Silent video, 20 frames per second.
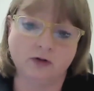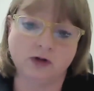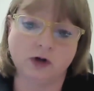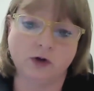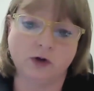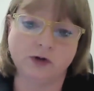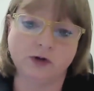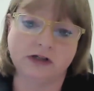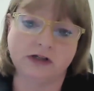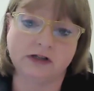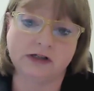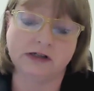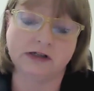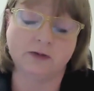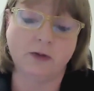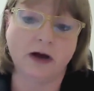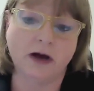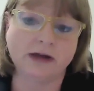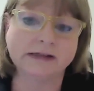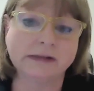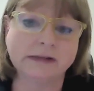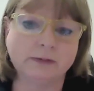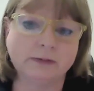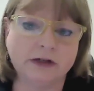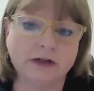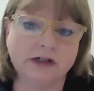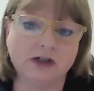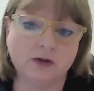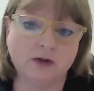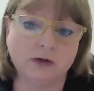Tulsans to possibly
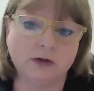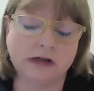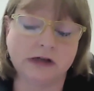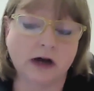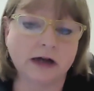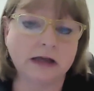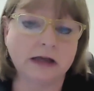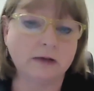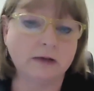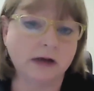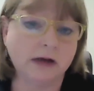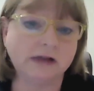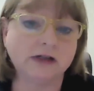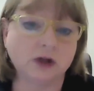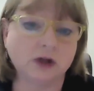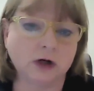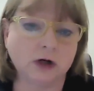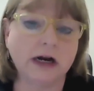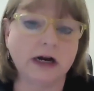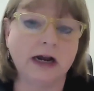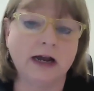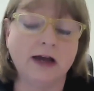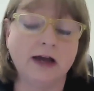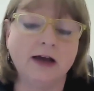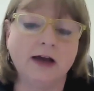do a documentary.